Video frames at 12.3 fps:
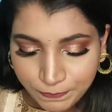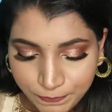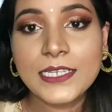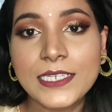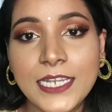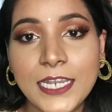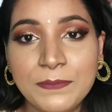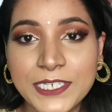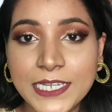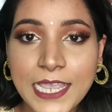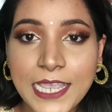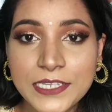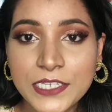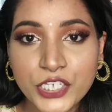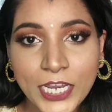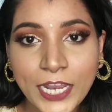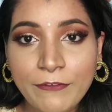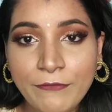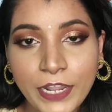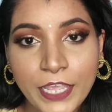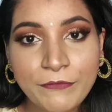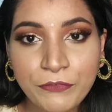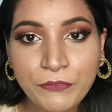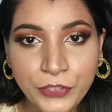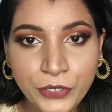this lipsticks has a shelf
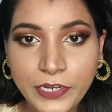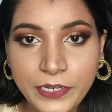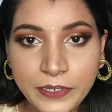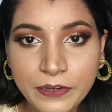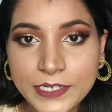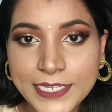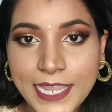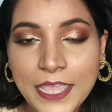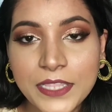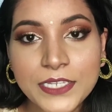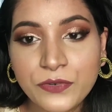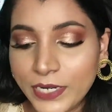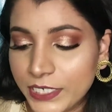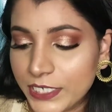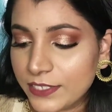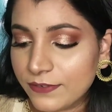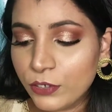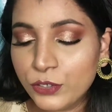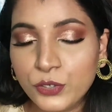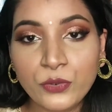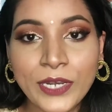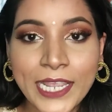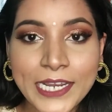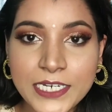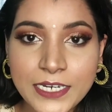life of 3 years and this retails for
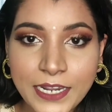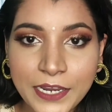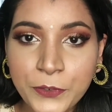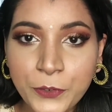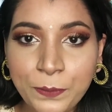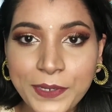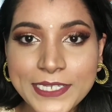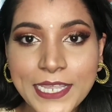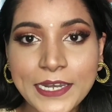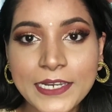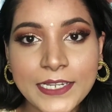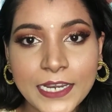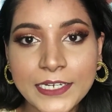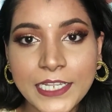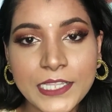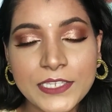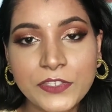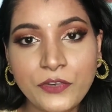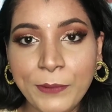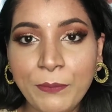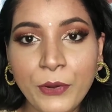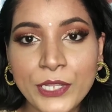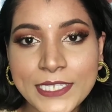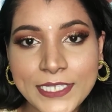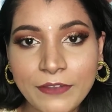299 rupees and it contains
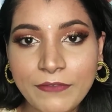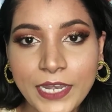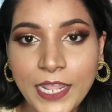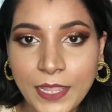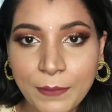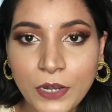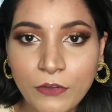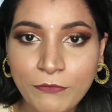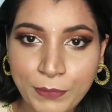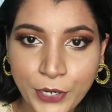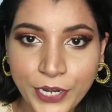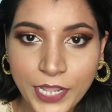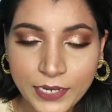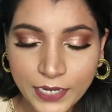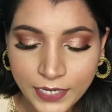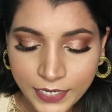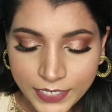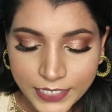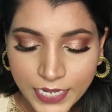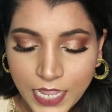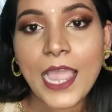3.7 ml of product in it.